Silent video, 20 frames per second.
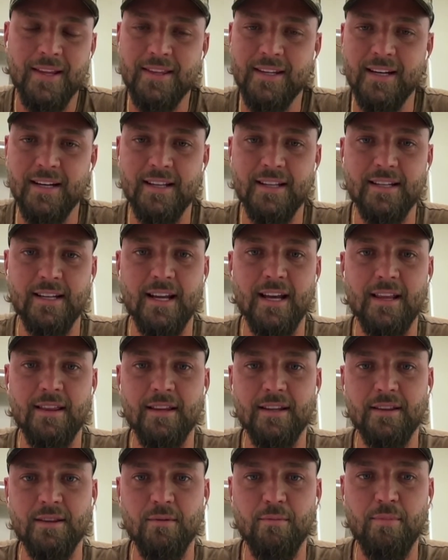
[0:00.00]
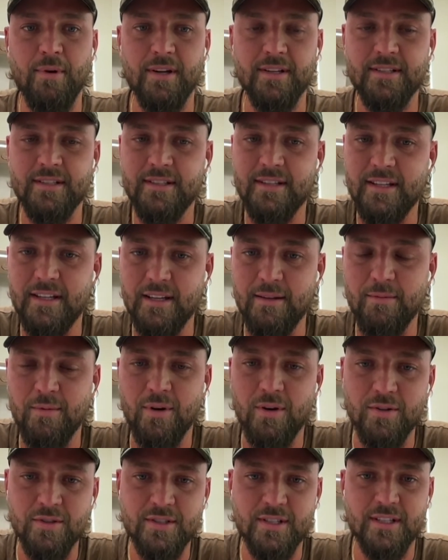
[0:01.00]
at the end of the day, I think the best team
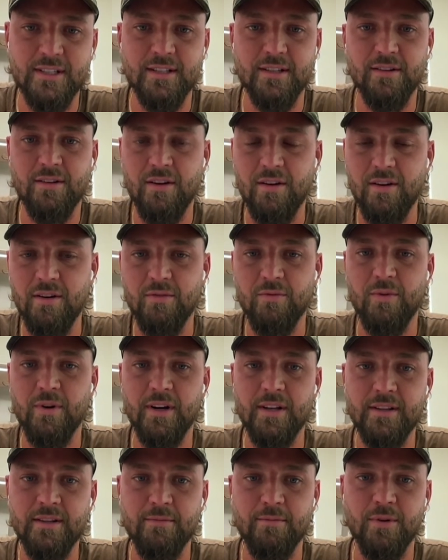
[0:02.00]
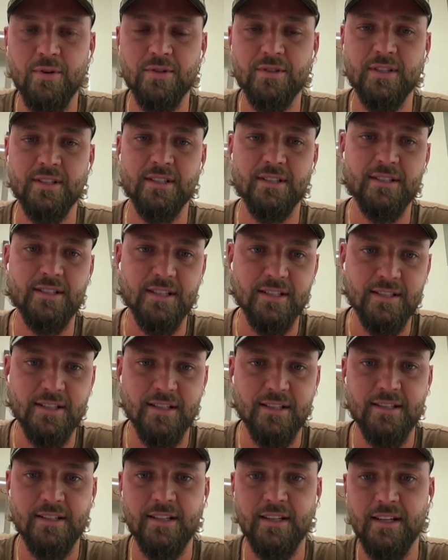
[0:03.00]
all season long won. The most
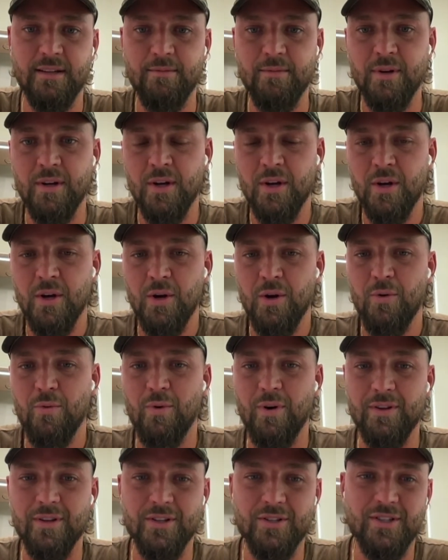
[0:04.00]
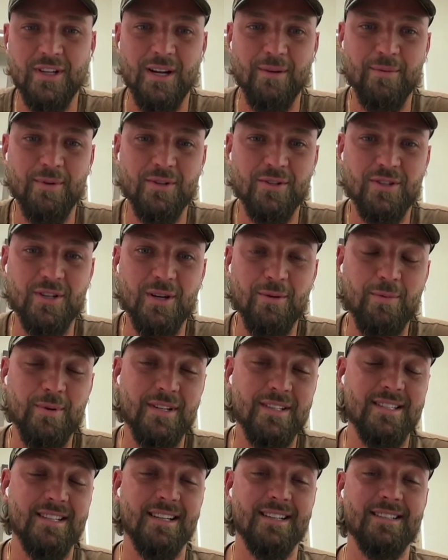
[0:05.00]
consistent team won the championship, and
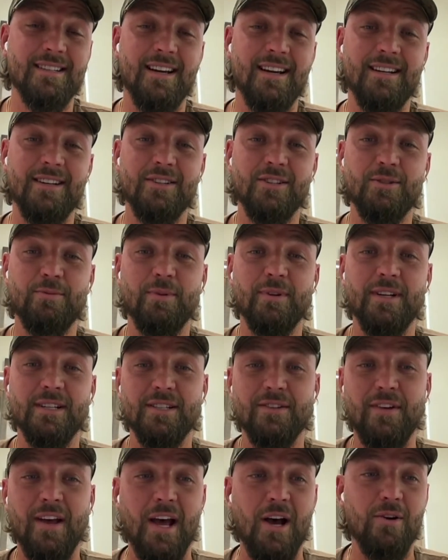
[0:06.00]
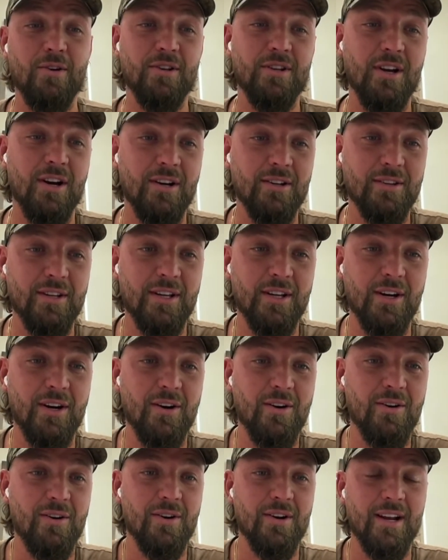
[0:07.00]
it's exciting just because of how young they
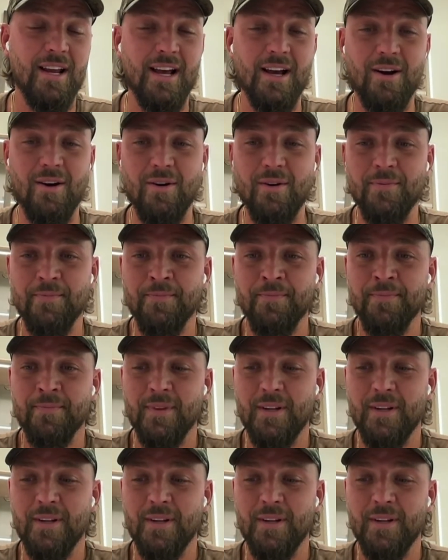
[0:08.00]
are and how